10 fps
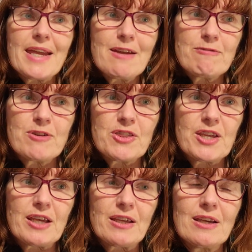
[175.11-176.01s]

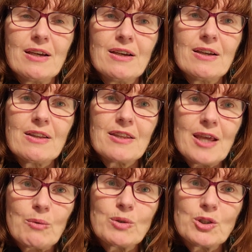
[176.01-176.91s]
everything
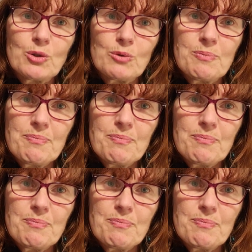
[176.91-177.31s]
that we do.